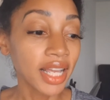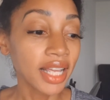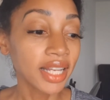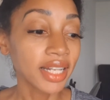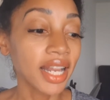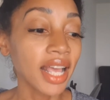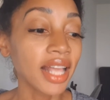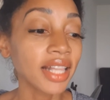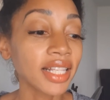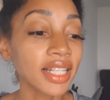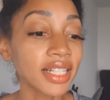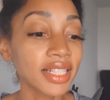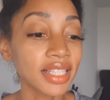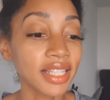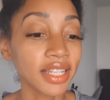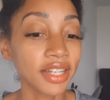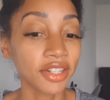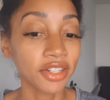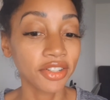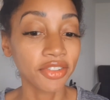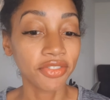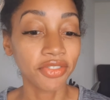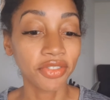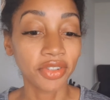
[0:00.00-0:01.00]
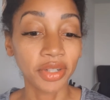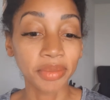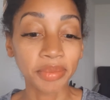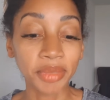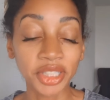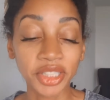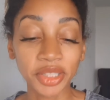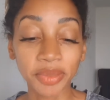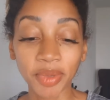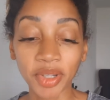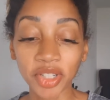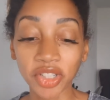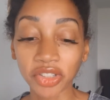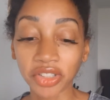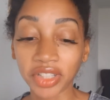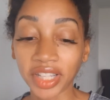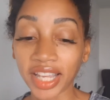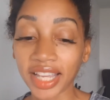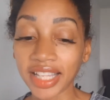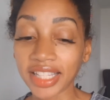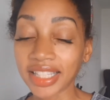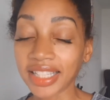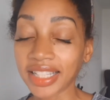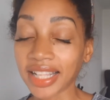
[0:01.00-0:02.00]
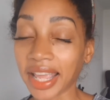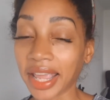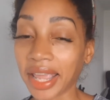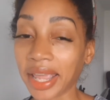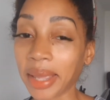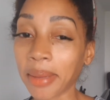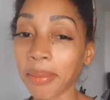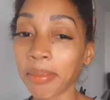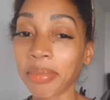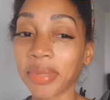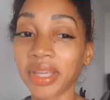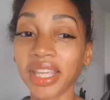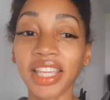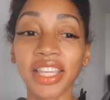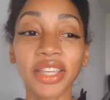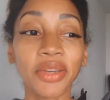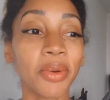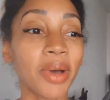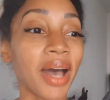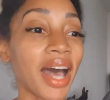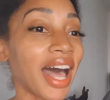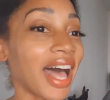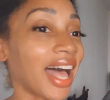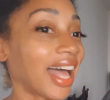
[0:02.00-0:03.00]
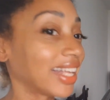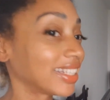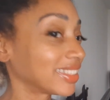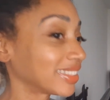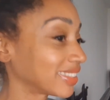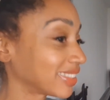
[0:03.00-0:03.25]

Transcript: Now let's hear from our special guest, Ambigua.